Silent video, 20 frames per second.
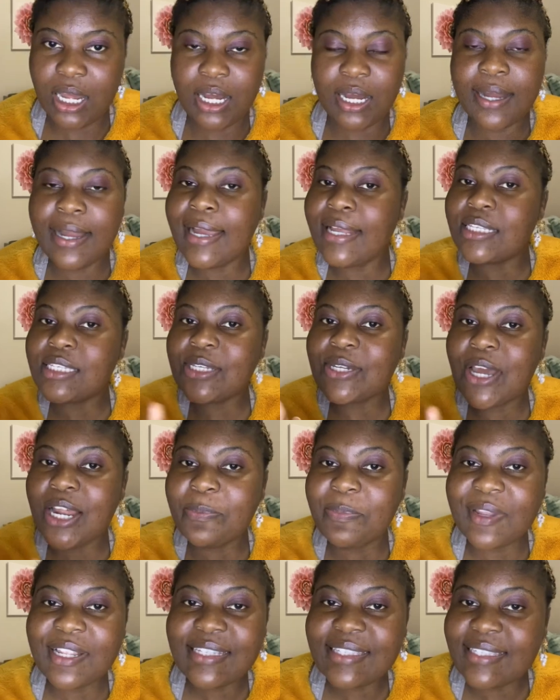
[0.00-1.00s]
it's not
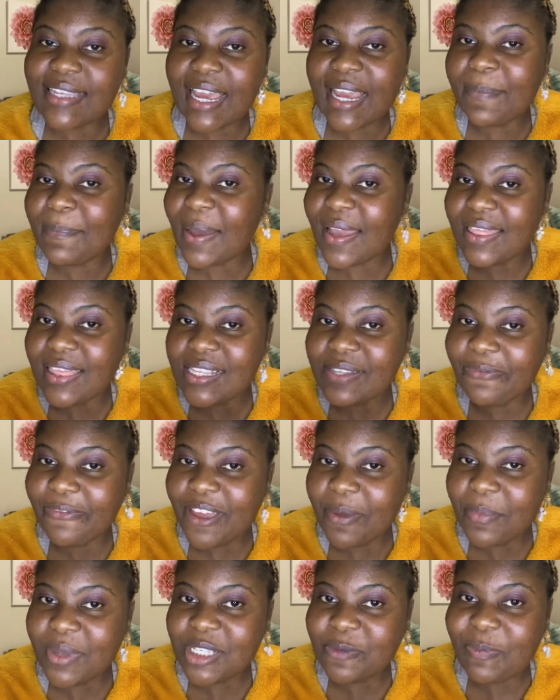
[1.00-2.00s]
been sang by the
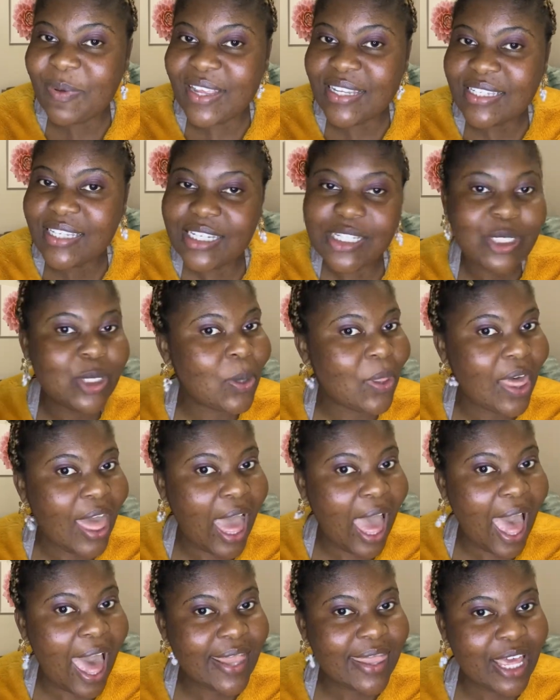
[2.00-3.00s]
famous person to the
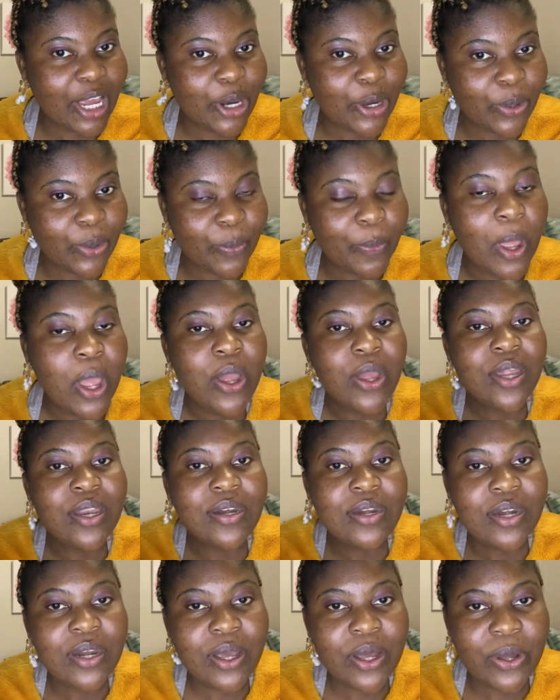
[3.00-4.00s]
other group.
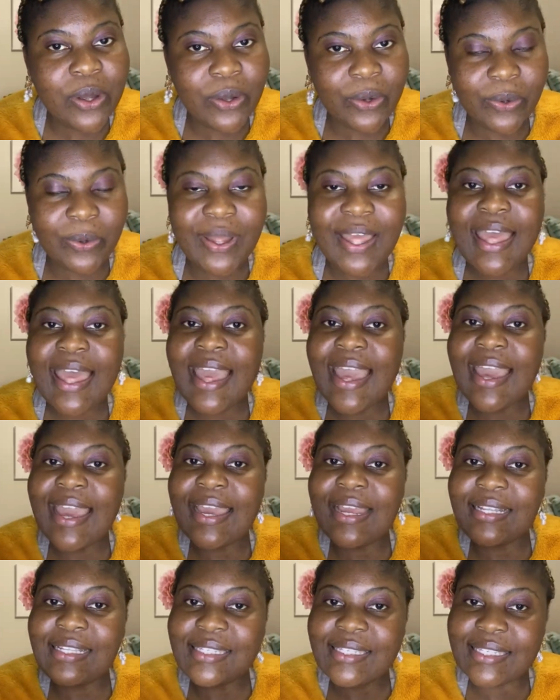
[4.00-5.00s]
No,
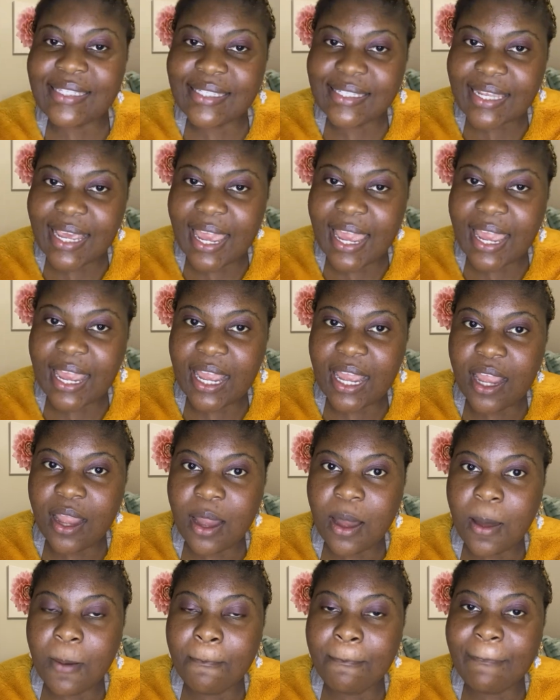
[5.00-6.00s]
it's sang
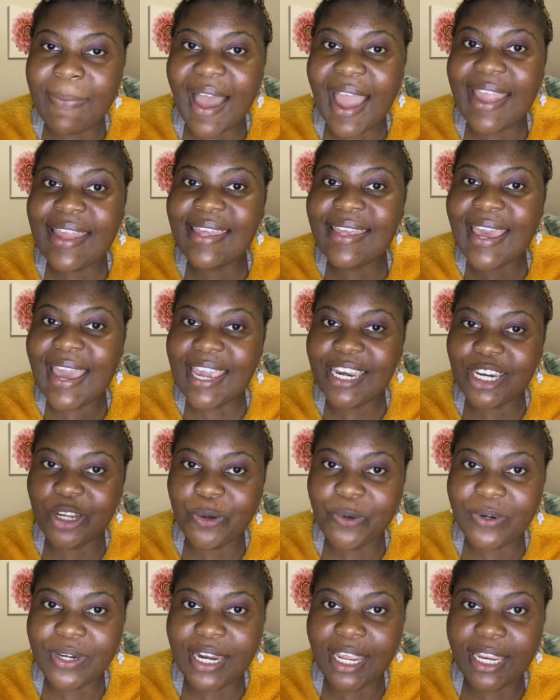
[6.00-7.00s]
by Kenny
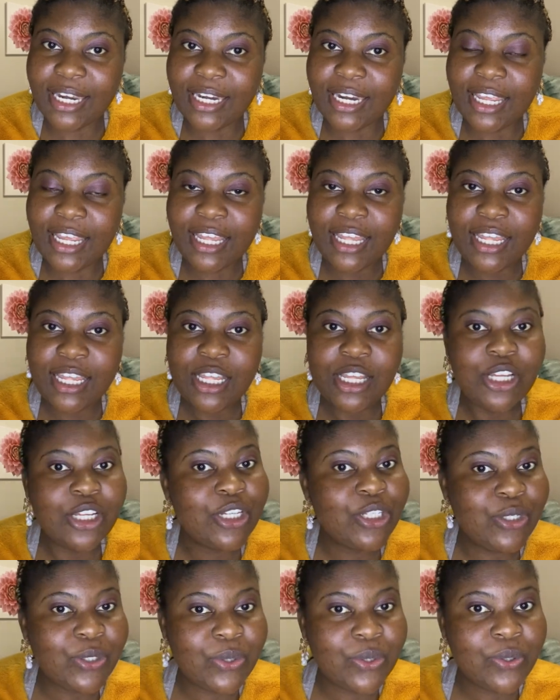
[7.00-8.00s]
Kunene
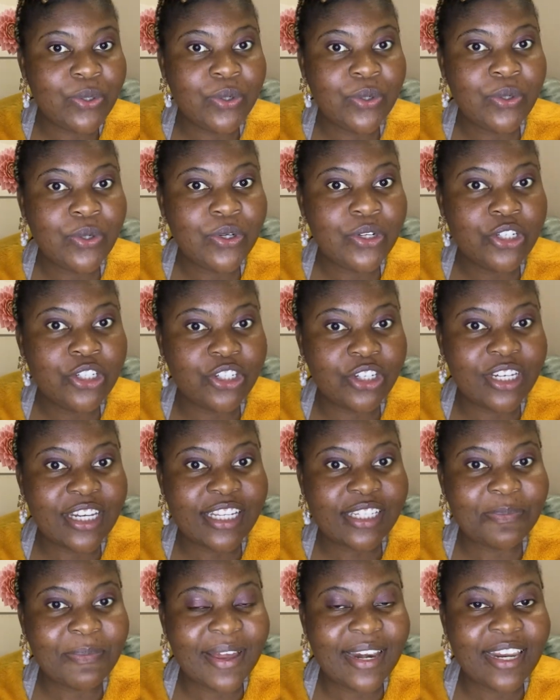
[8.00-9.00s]
to
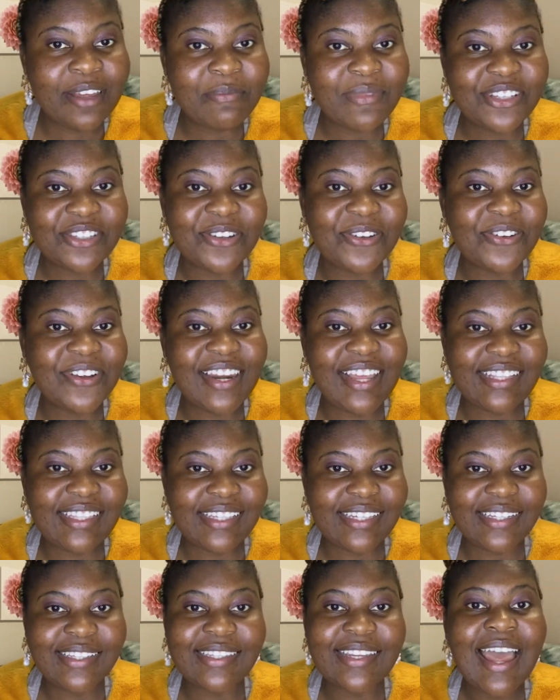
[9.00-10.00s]
Julius Malema. So let's
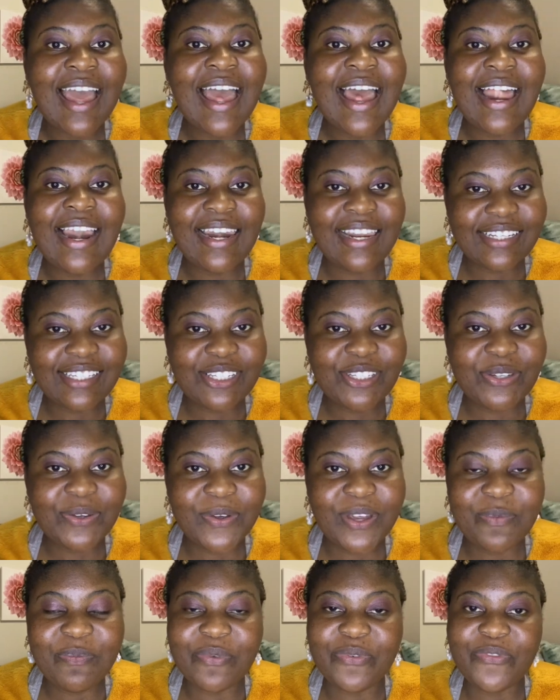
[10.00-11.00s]
just listen to
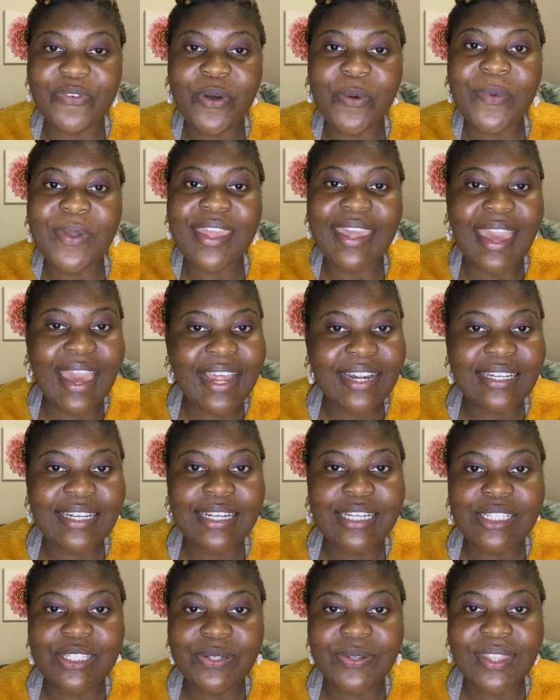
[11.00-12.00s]
it before we get
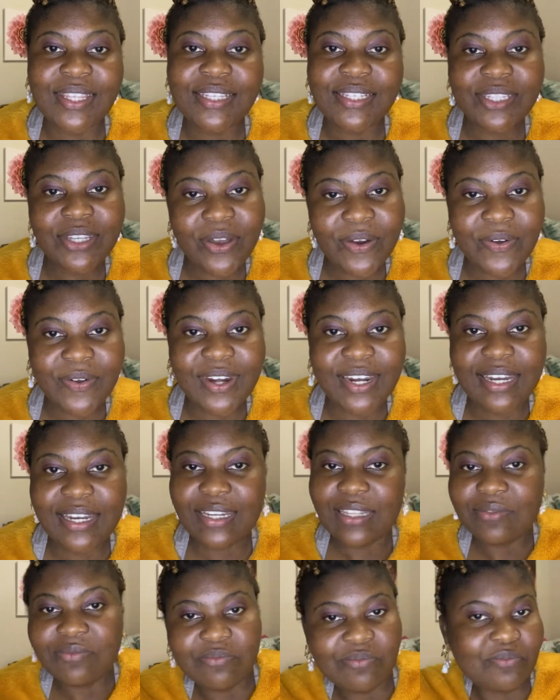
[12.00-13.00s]
into the story.
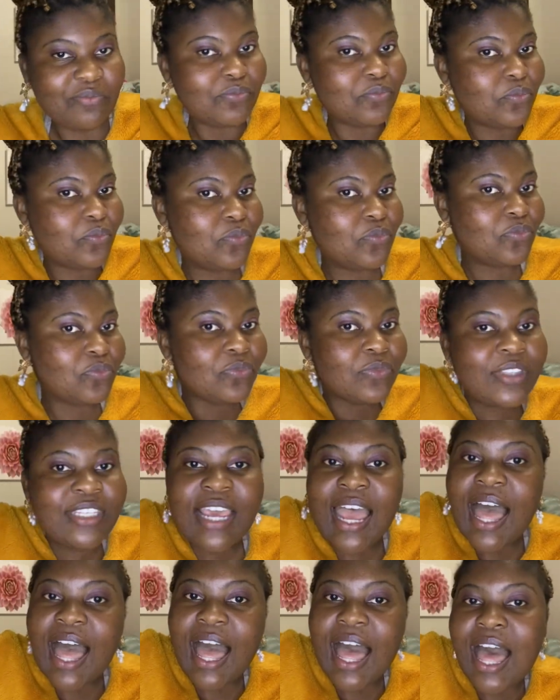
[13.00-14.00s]

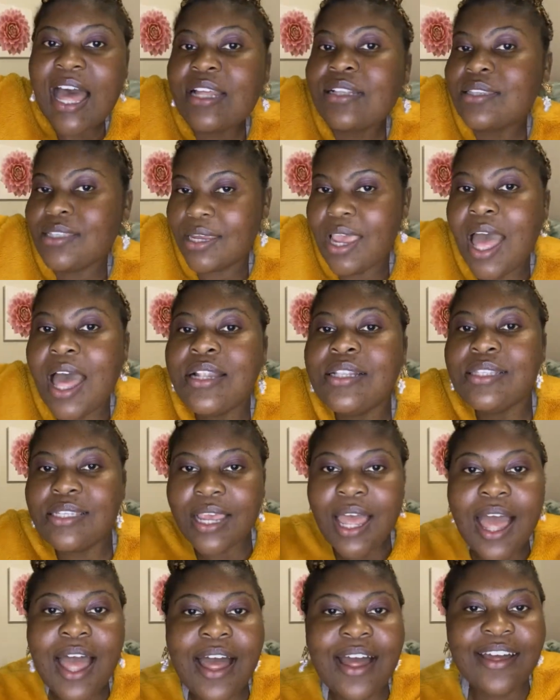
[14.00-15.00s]
Ta ta
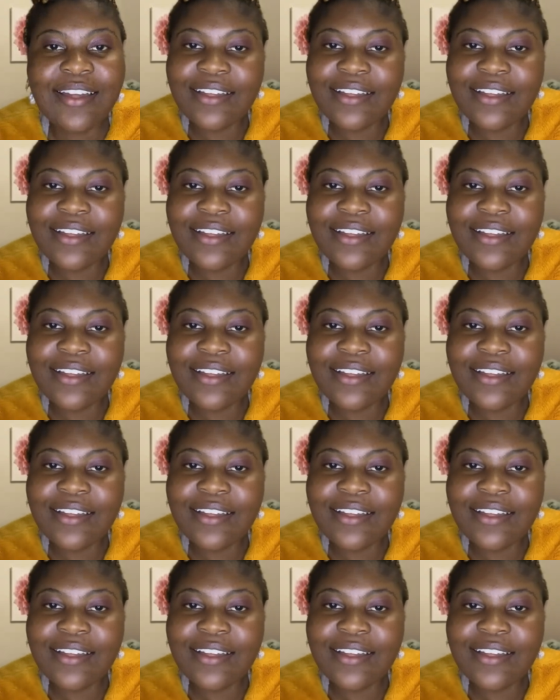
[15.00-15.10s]
ta